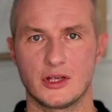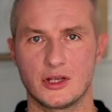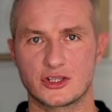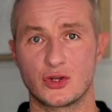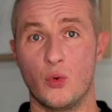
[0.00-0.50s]

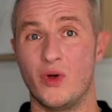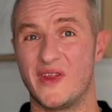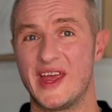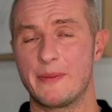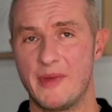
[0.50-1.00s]
So
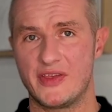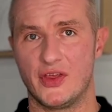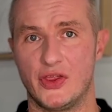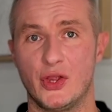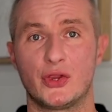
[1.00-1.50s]
that
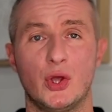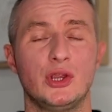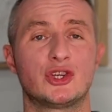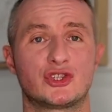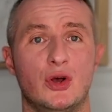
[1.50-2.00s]
method not
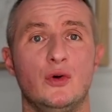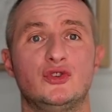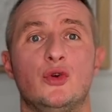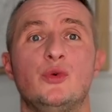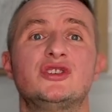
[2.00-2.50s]
only
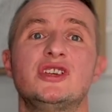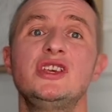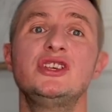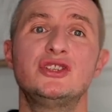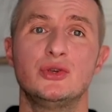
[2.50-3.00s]
shows you which
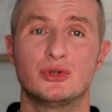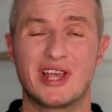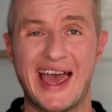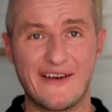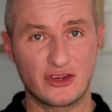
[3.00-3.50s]
ECUs
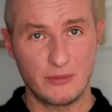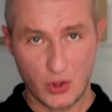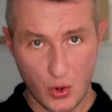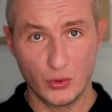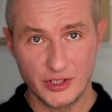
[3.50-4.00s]
have to be
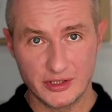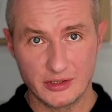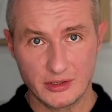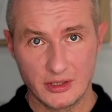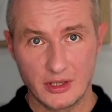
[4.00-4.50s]
coded,
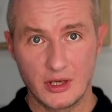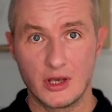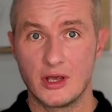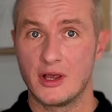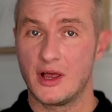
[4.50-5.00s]

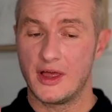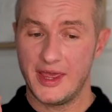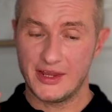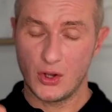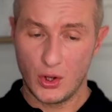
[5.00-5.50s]

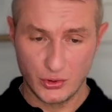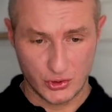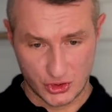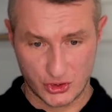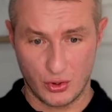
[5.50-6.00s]
it
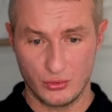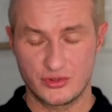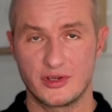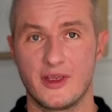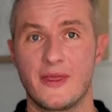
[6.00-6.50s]
also
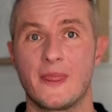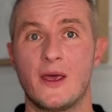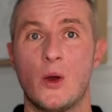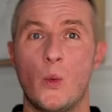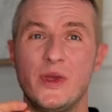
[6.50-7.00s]
shows
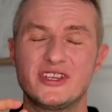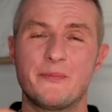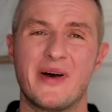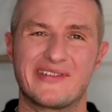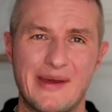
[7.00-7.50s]

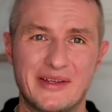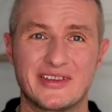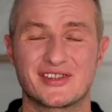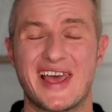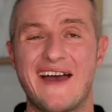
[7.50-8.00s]
which
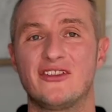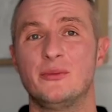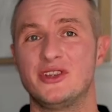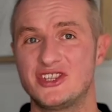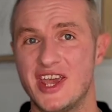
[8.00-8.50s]
parameters have to
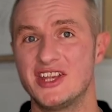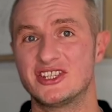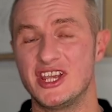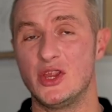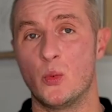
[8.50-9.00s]
be
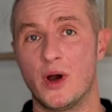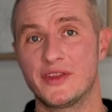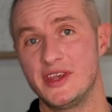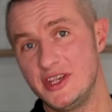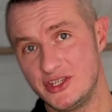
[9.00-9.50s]
changed in
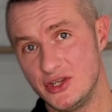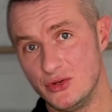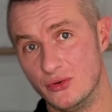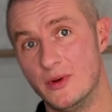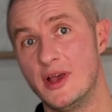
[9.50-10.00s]
what
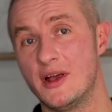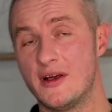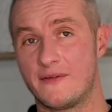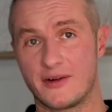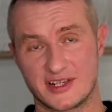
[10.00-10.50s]
ECU.
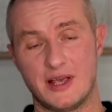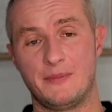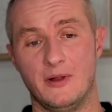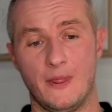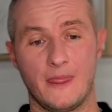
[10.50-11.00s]
For
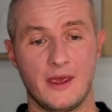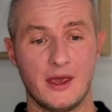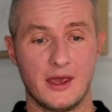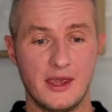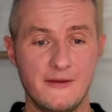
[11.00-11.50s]
example,
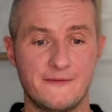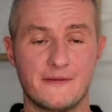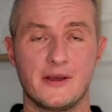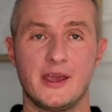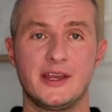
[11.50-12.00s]
if
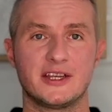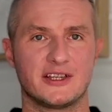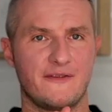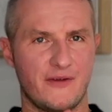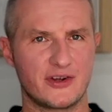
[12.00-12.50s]
it is
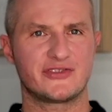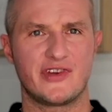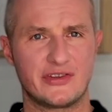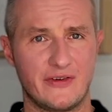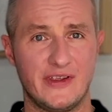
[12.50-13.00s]
the first
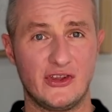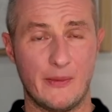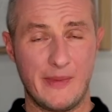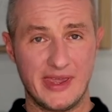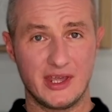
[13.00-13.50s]
retrofit you're
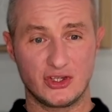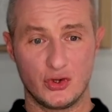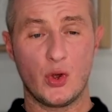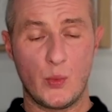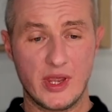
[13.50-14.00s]
making to
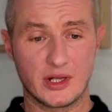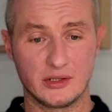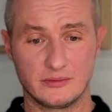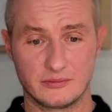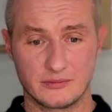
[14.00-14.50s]
your vehicle,